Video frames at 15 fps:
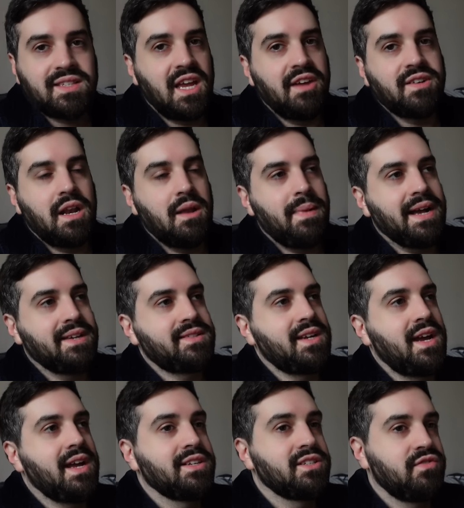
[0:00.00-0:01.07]
saved
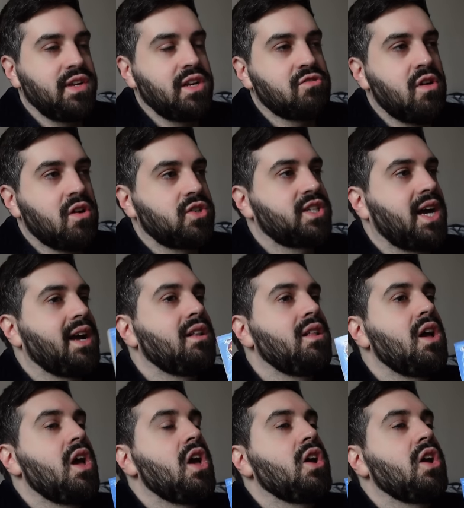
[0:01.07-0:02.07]
Alabasta and defeated Crocodile.